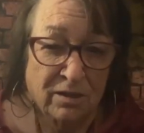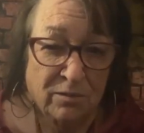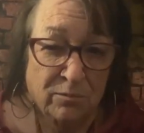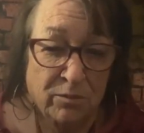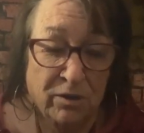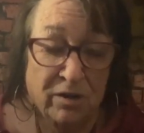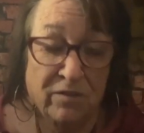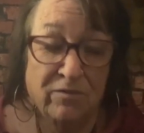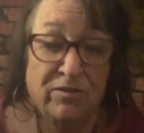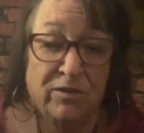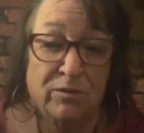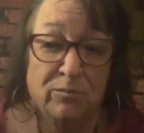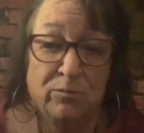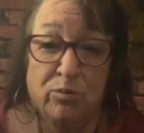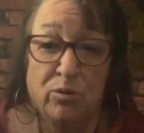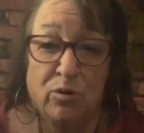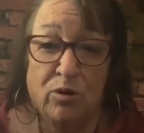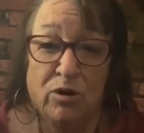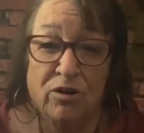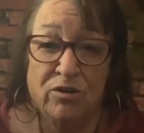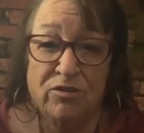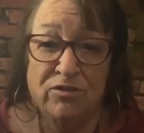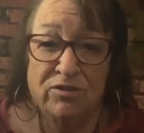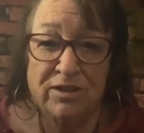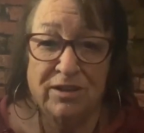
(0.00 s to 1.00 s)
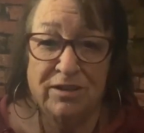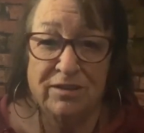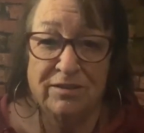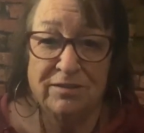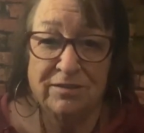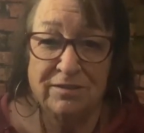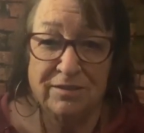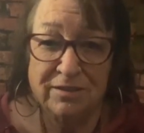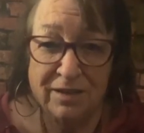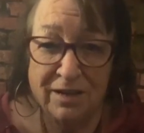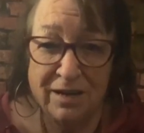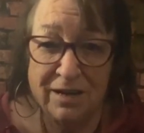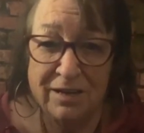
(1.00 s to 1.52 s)
But if the employer says
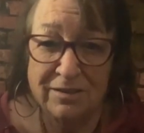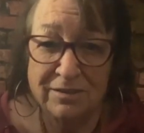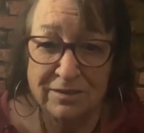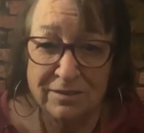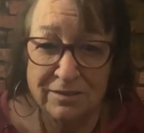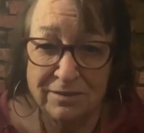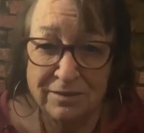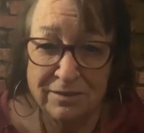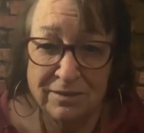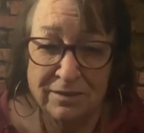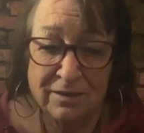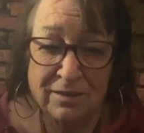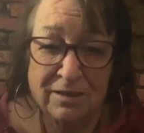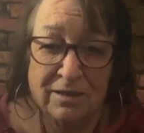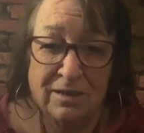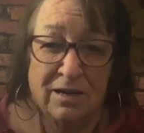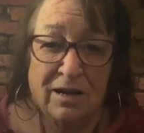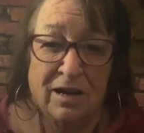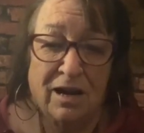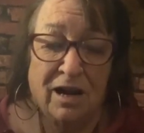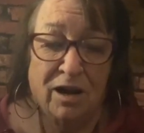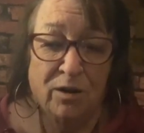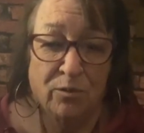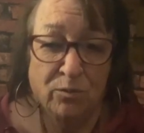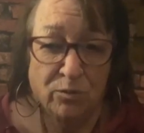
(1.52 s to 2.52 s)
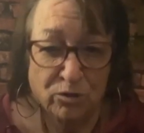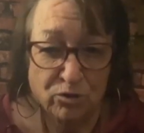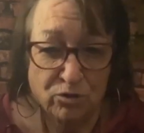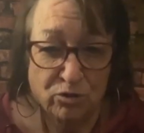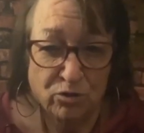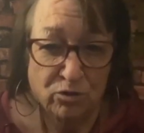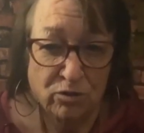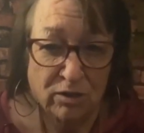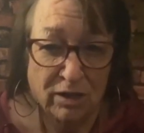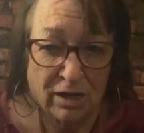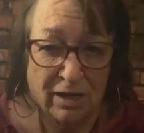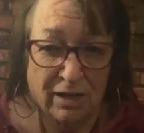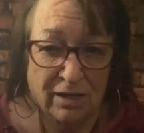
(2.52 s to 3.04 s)
yes, I will do
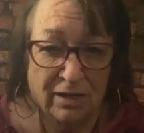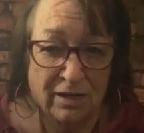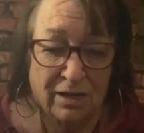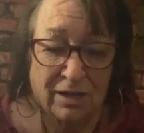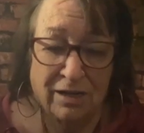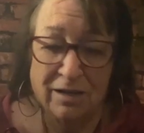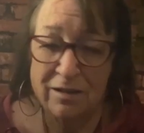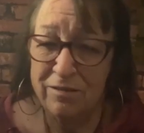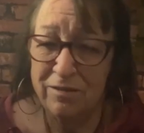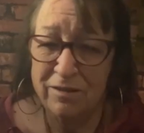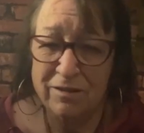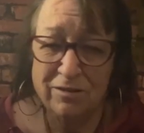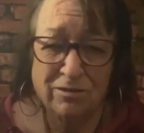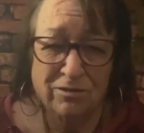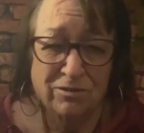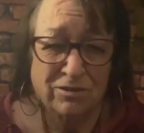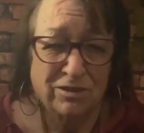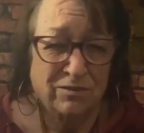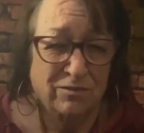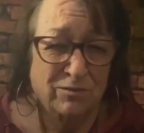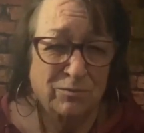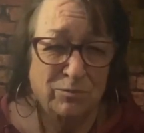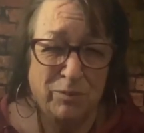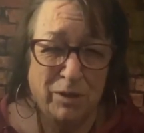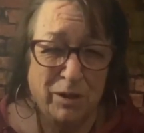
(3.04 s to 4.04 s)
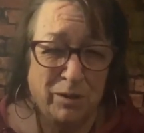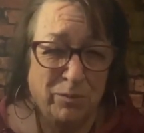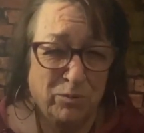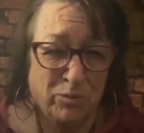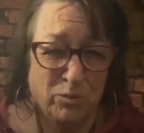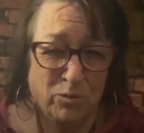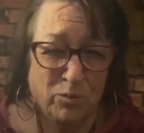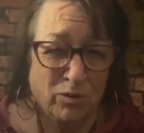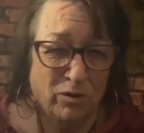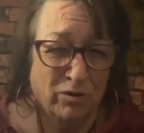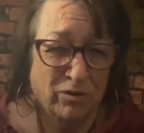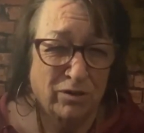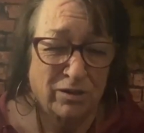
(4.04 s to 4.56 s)
that. And I think there's even
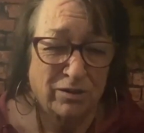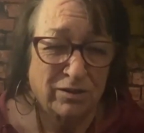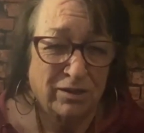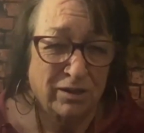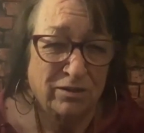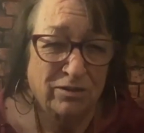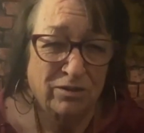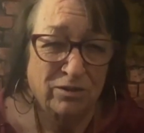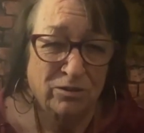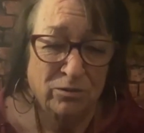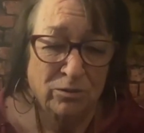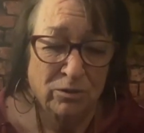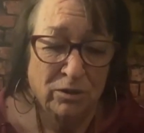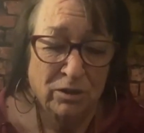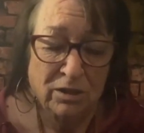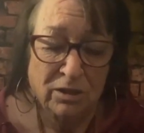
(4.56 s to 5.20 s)
paperwork that they do.